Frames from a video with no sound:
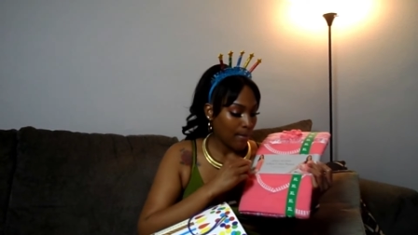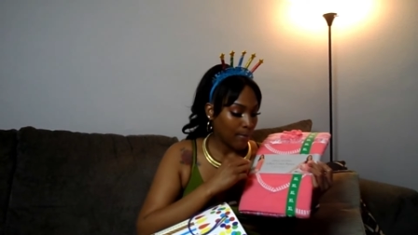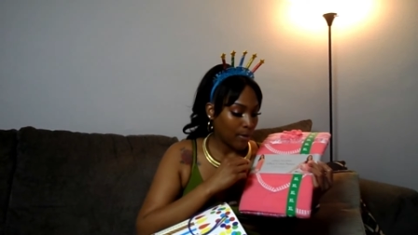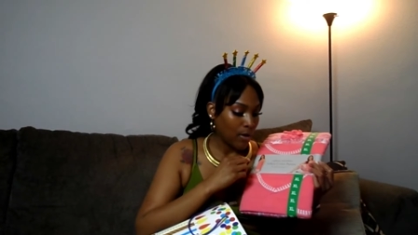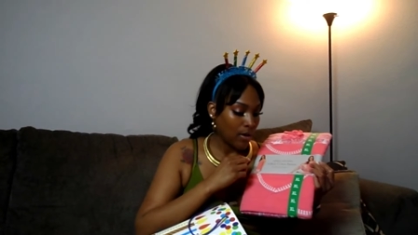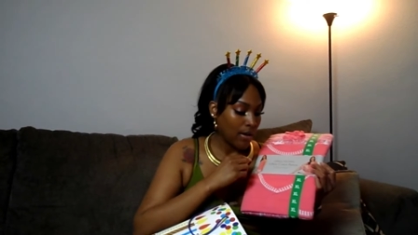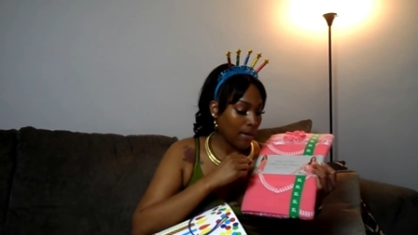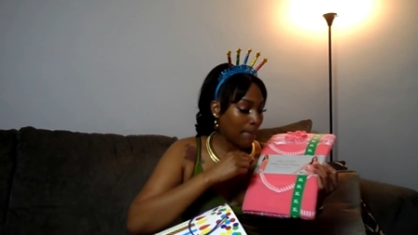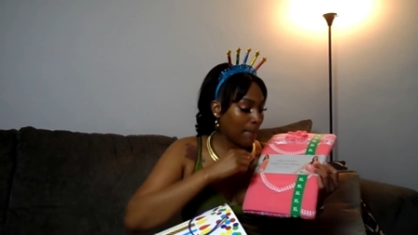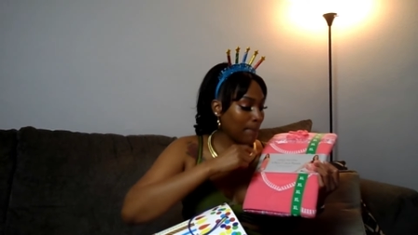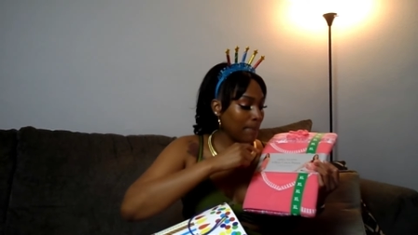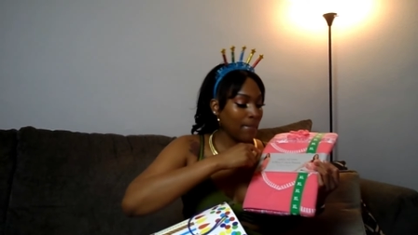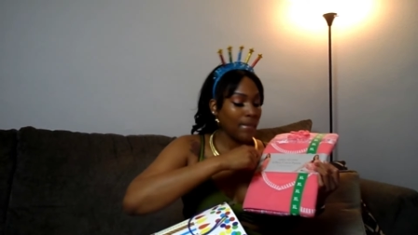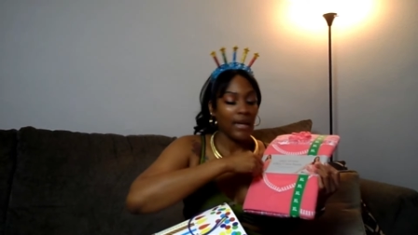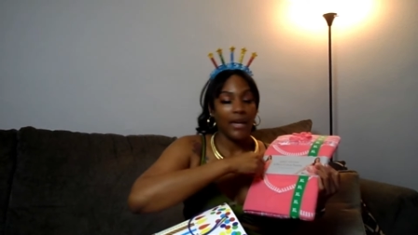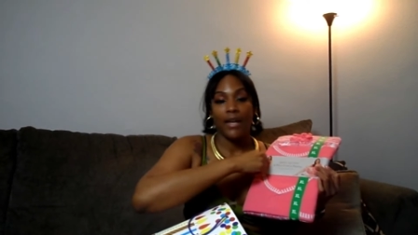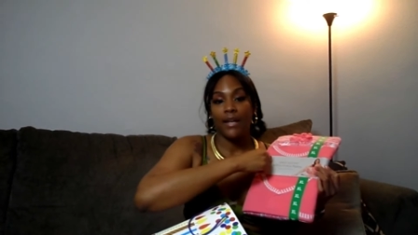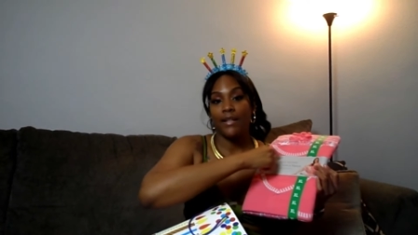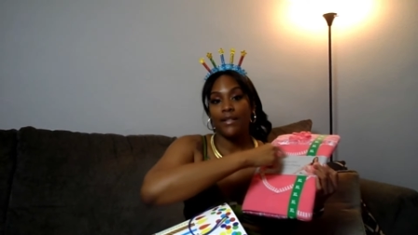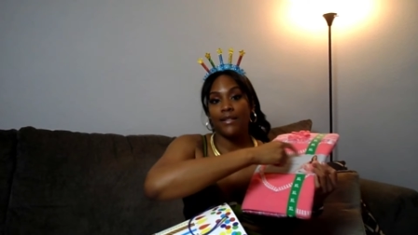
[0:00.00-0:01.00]
that I'm gonna
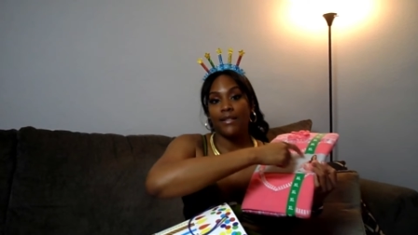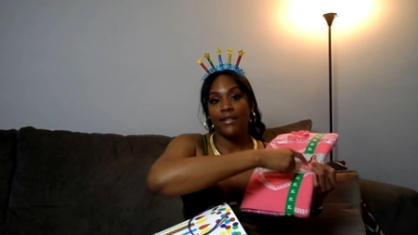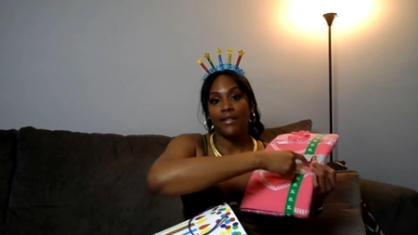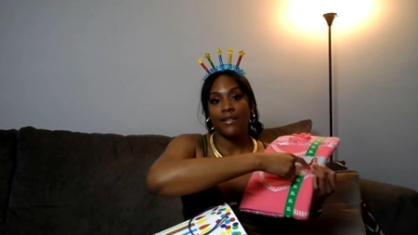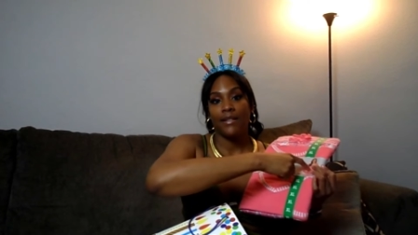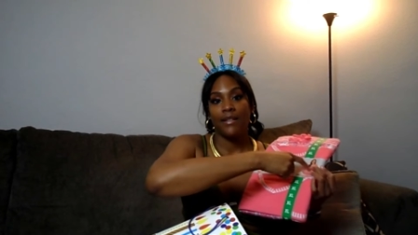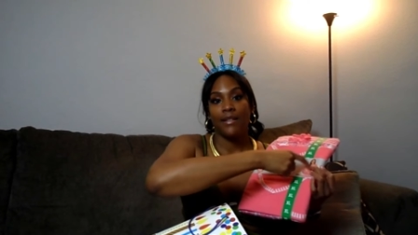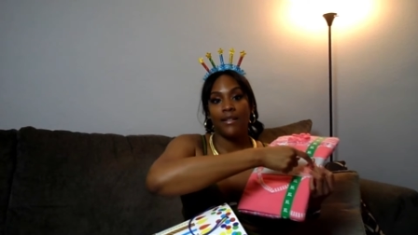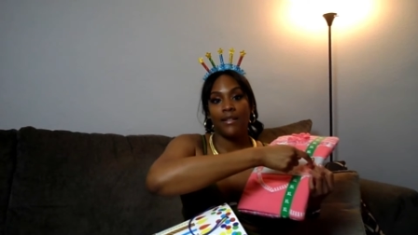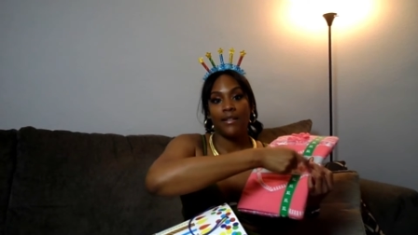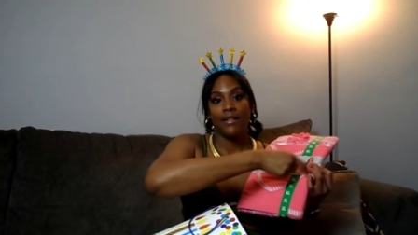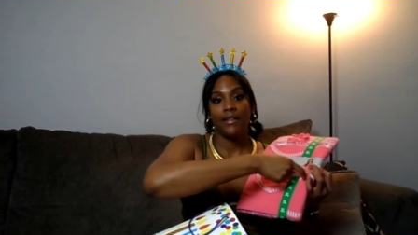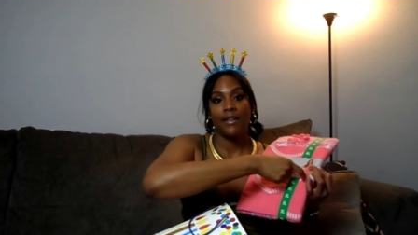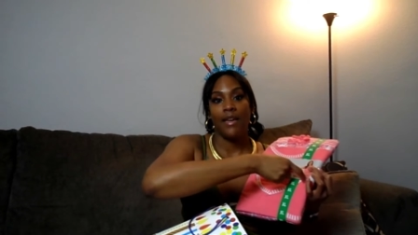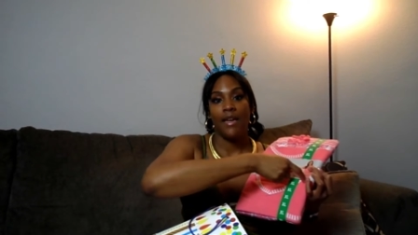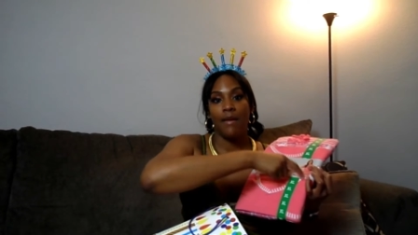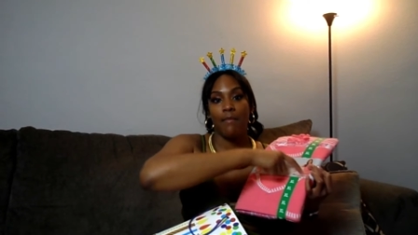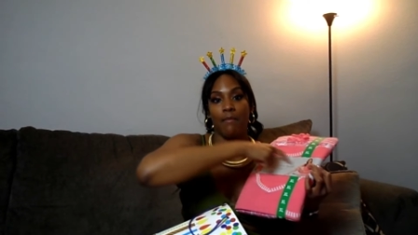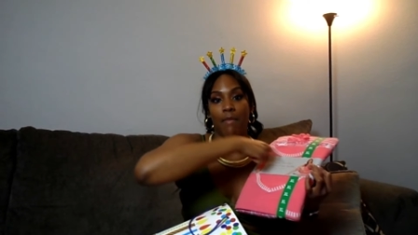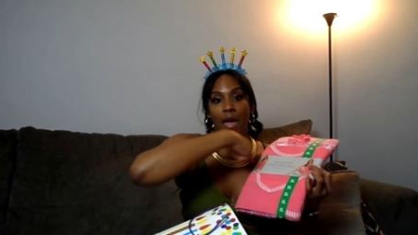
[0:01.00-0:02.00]
mix
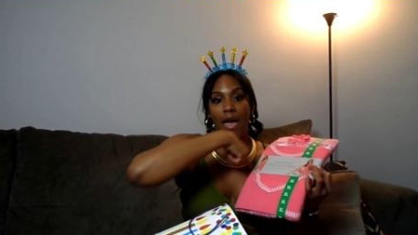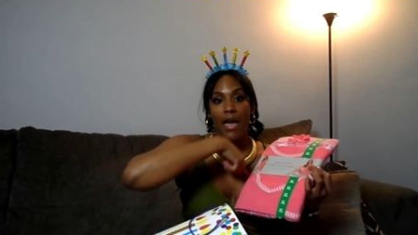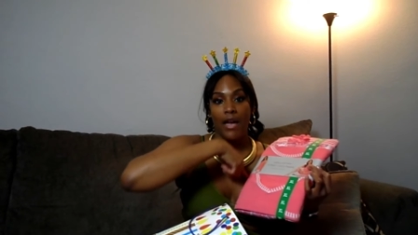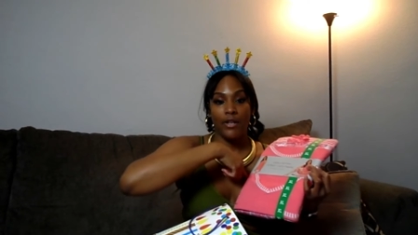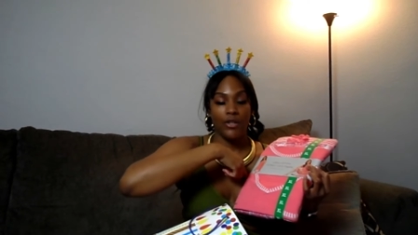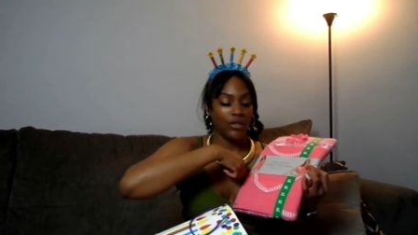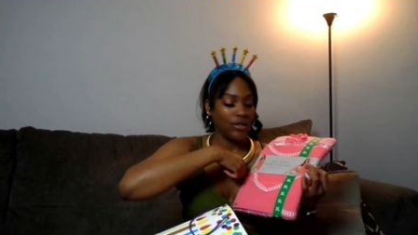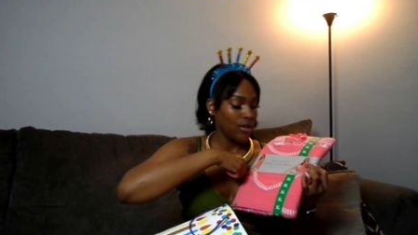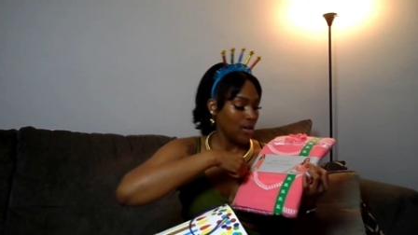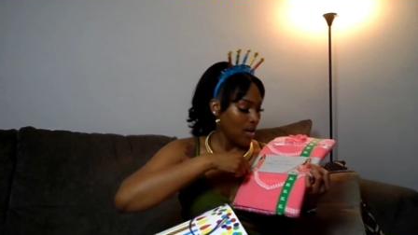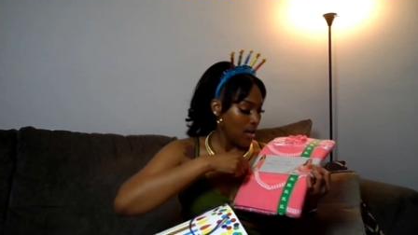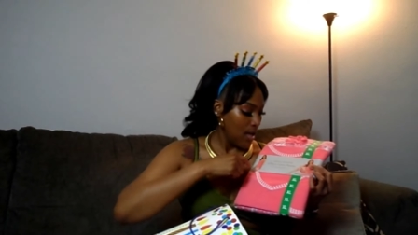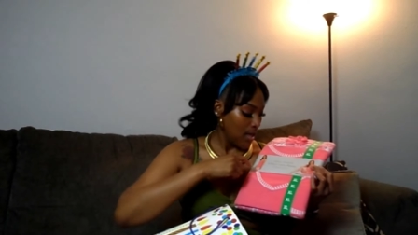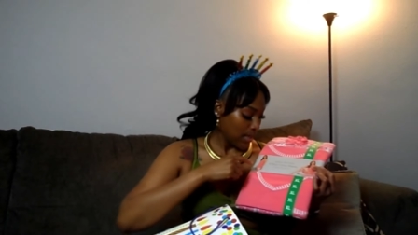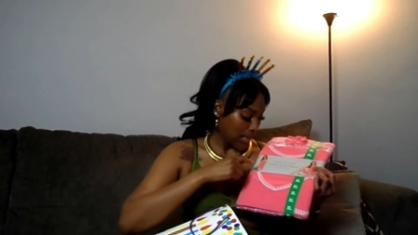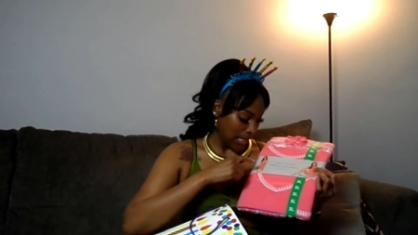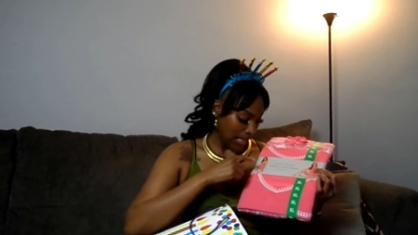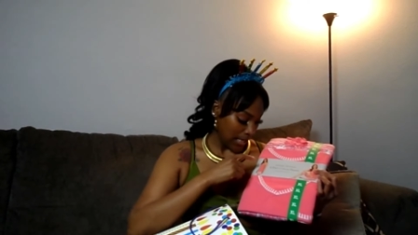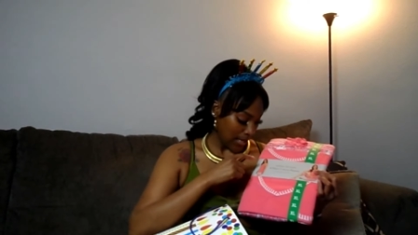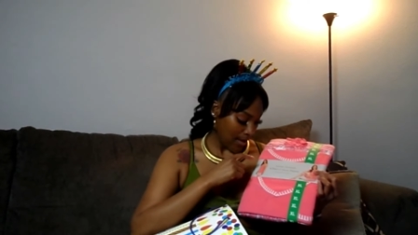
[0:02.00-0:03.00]
and match.
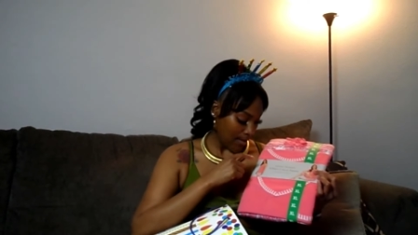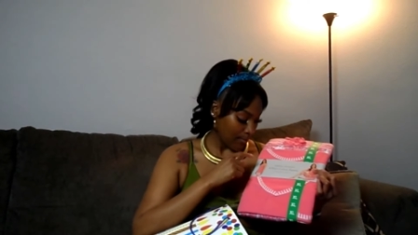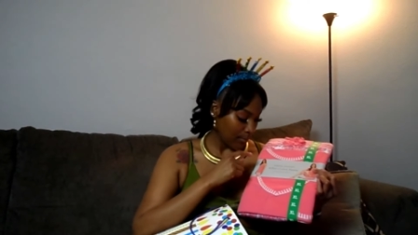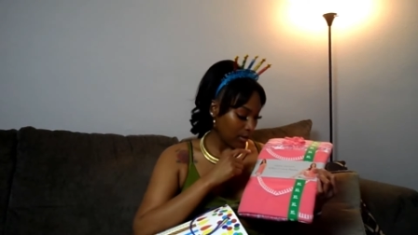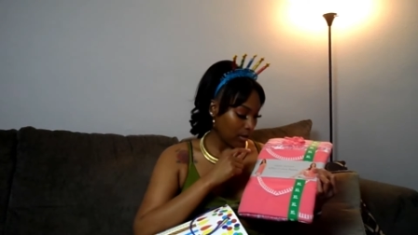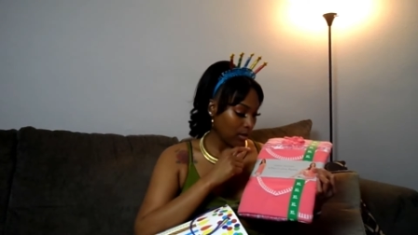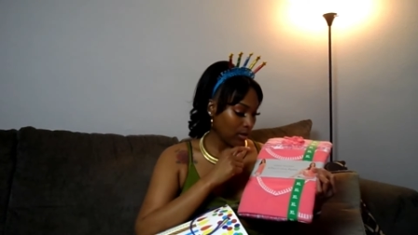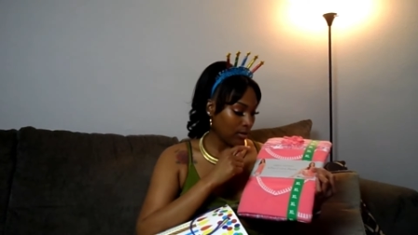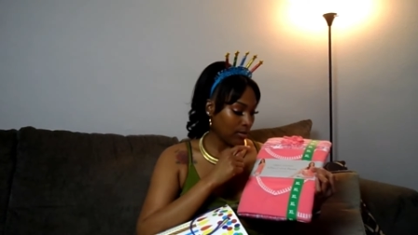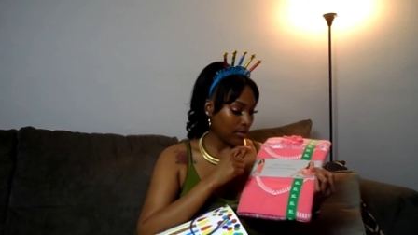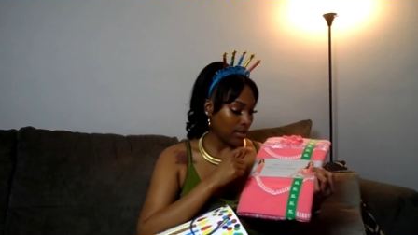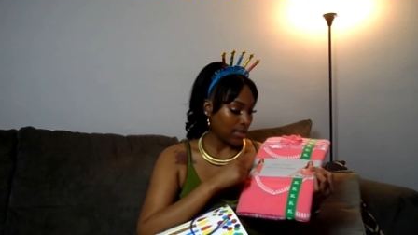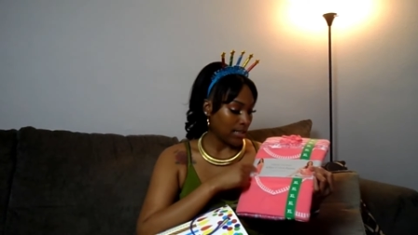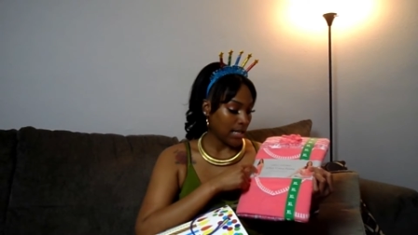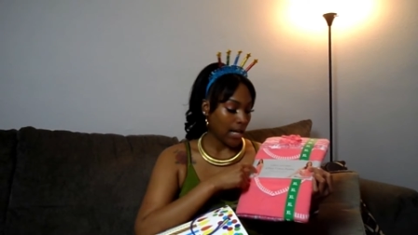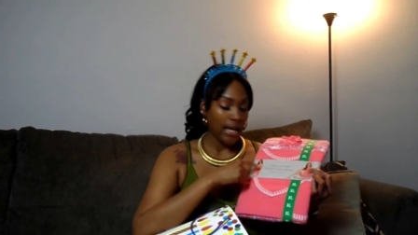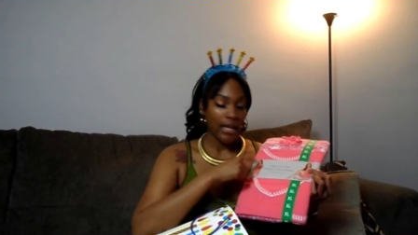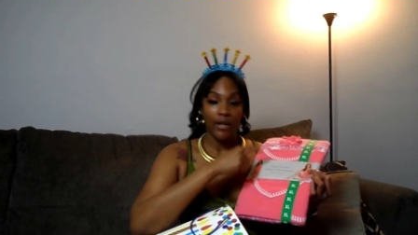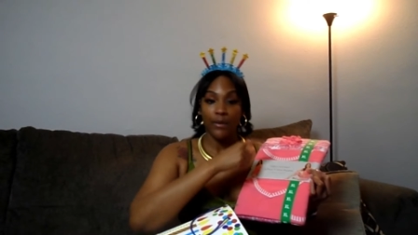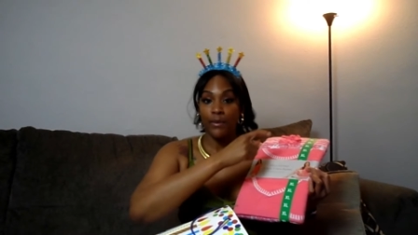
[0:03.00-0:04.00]
Like, I'm gonna do the
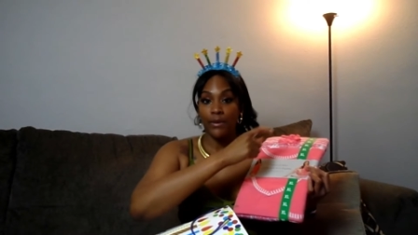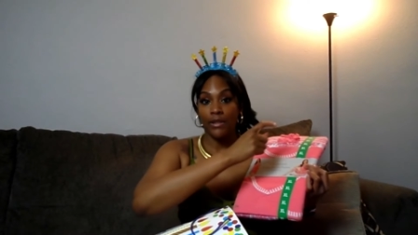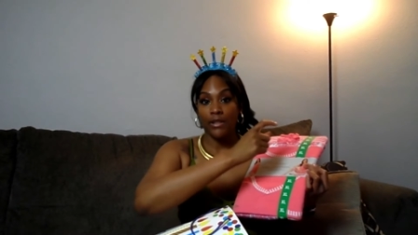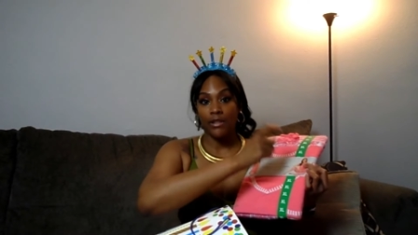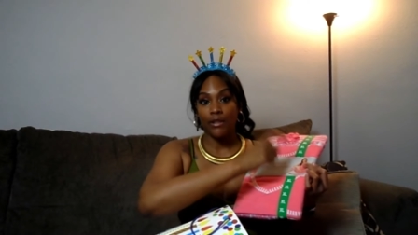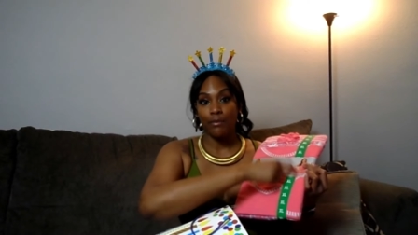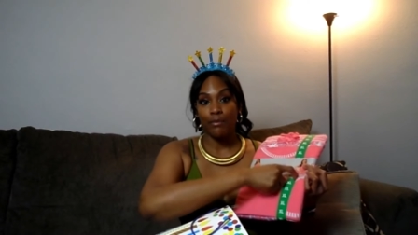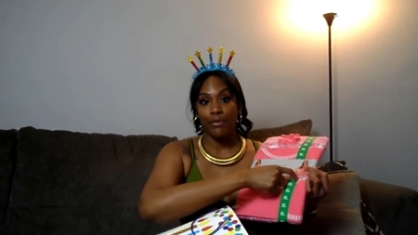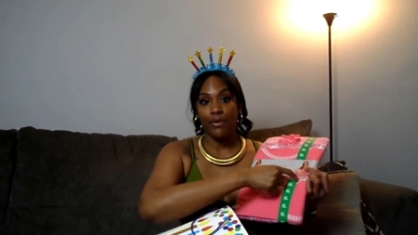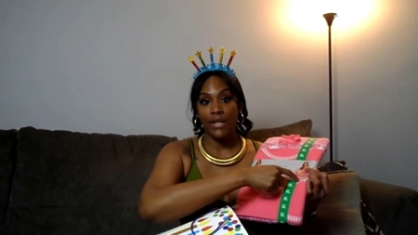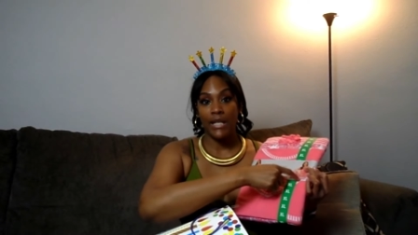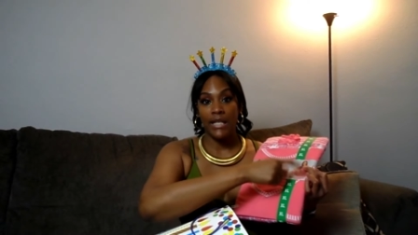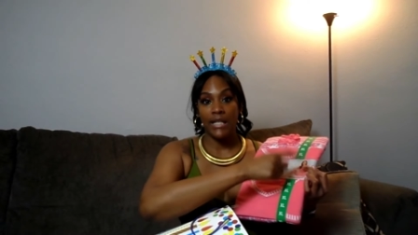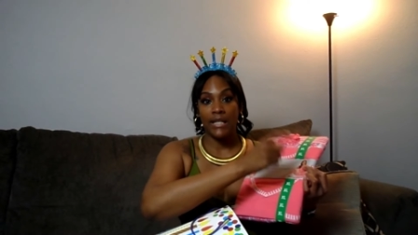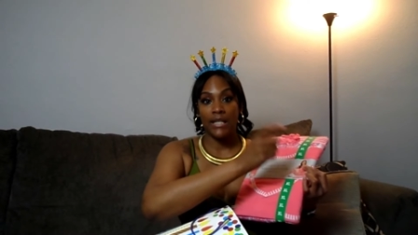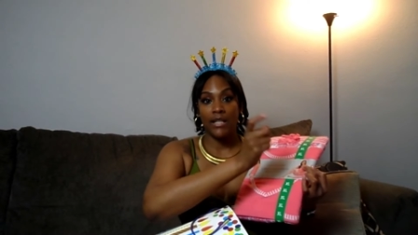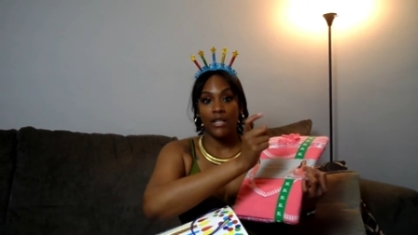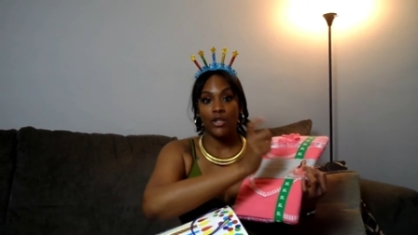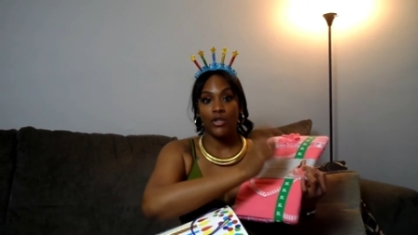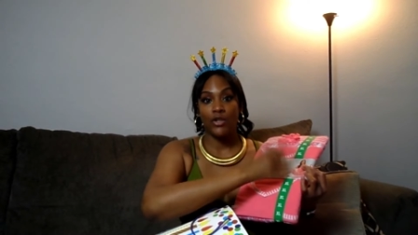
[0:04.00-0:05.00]
tank with the capris